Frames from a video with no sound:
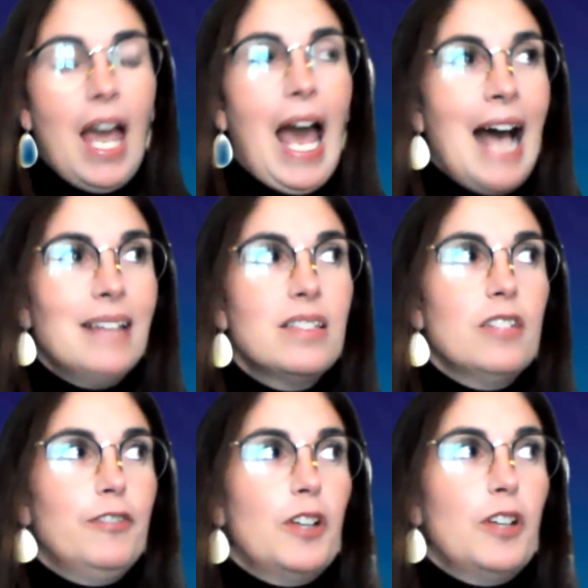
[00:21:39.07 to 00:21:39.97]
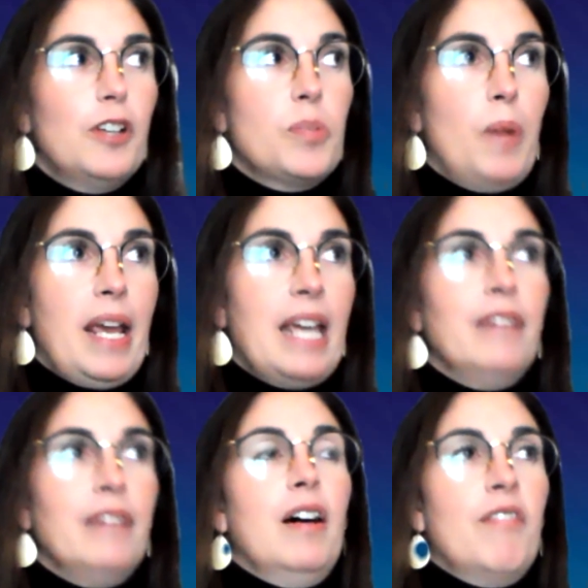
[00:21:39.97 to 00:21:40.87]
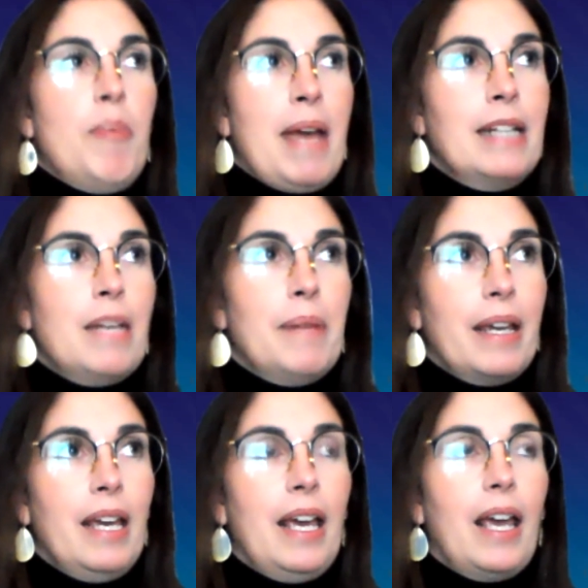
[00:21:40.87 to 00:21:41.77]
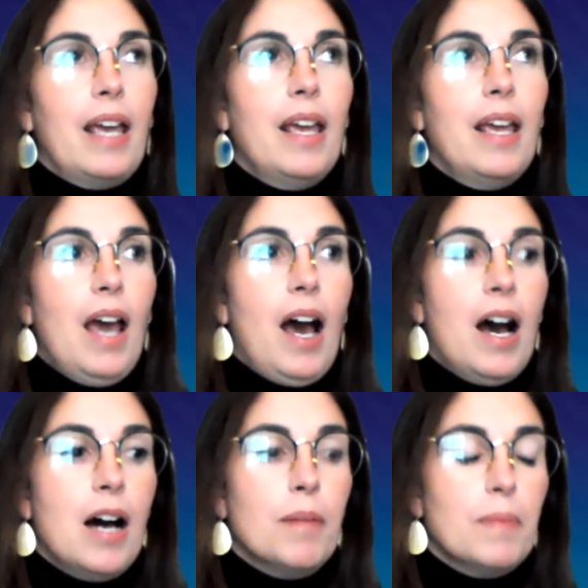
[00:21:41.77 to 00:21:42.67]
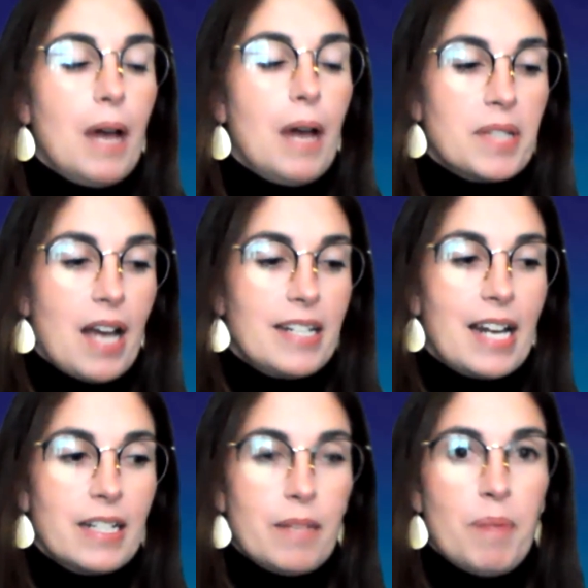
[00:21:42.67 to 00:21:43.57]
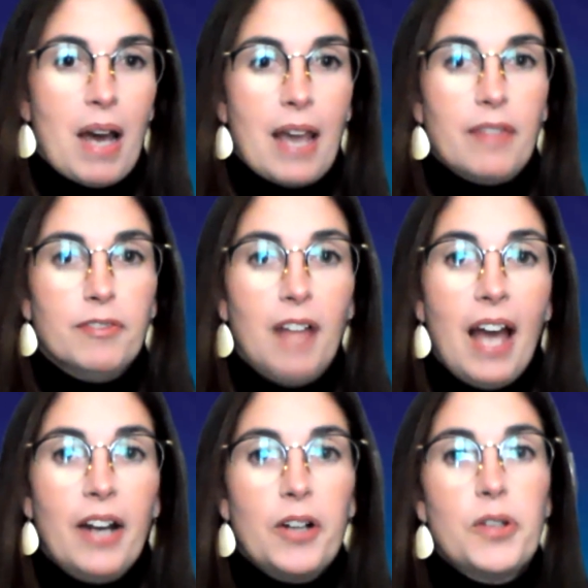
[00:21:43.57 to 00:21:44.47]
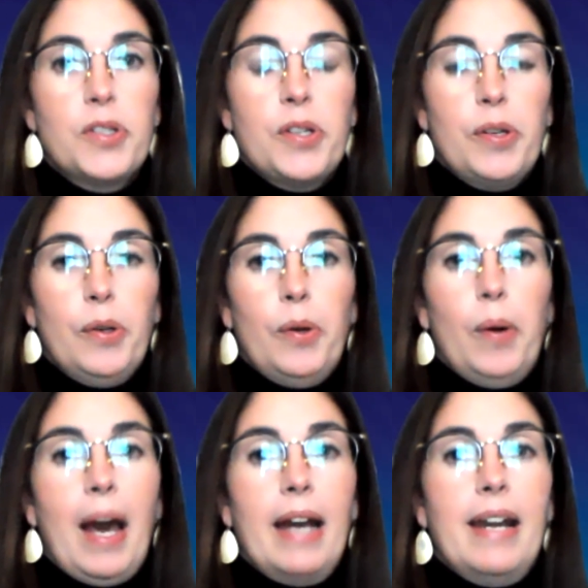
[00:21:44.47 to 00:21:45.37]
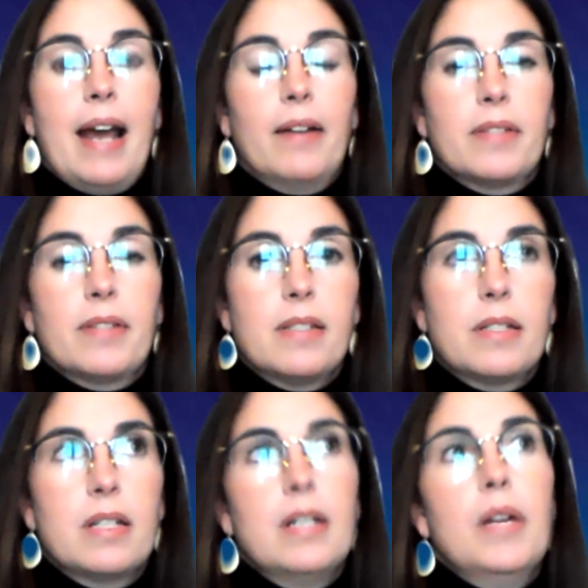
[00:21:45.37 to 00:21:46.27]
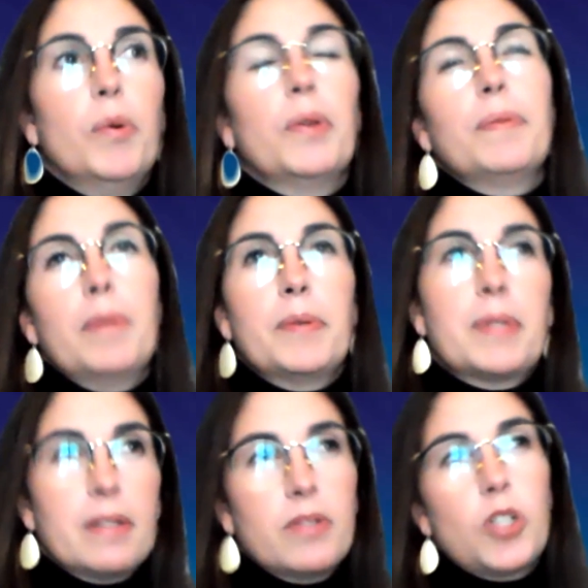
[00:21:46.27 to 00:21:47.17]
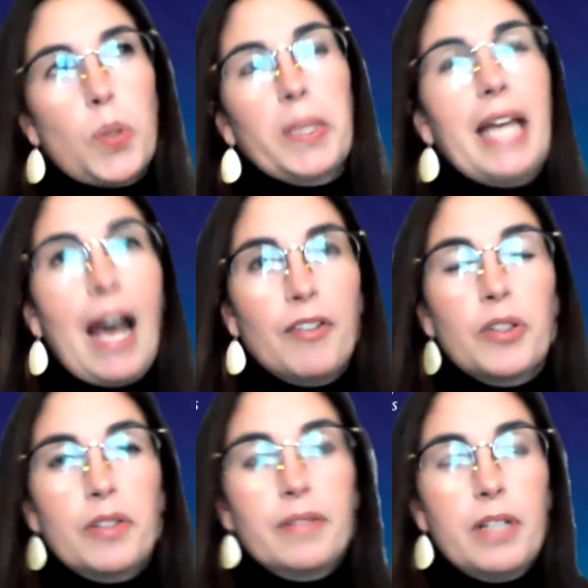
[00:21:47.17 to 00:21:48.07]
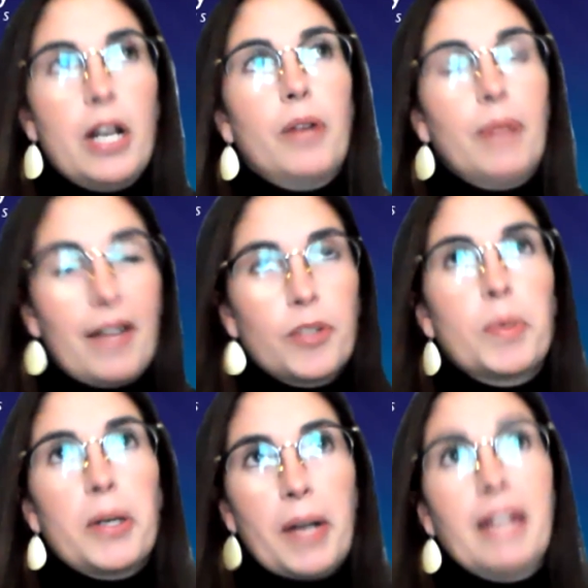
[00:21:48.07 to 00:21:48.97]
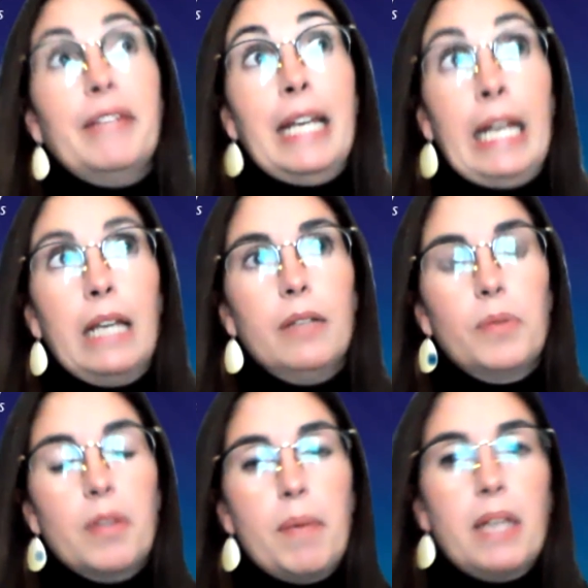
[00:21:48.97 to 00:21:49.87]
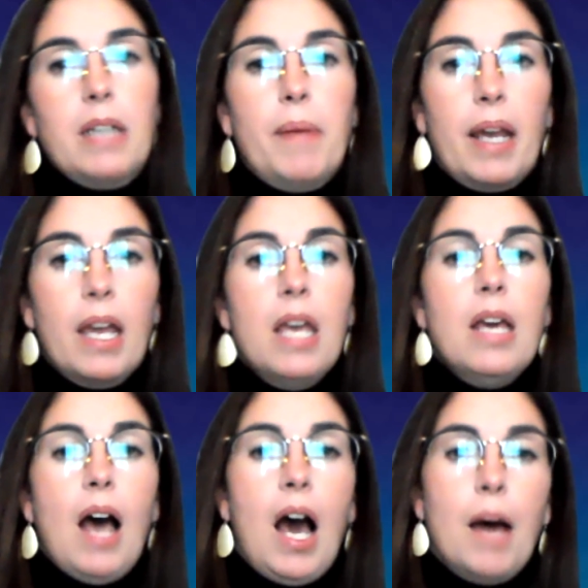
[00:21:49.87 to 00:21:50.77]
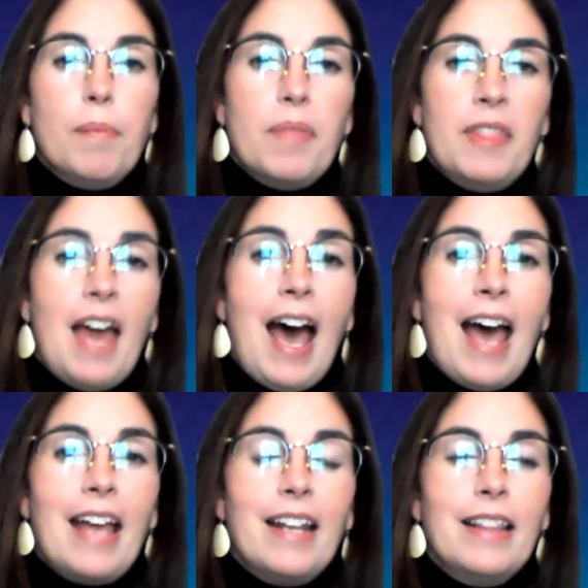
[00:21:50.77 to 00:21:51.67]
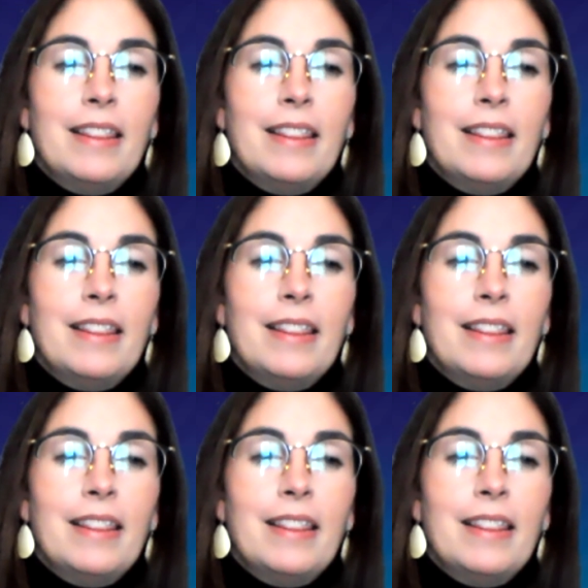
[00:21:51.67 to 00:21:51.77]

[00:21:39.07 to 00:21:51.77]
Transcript: As the first wave of the pandemic hit, I was contacted by the Flyers, who had announced, well, it was shortly after after we were kind of in it with the pandemic, that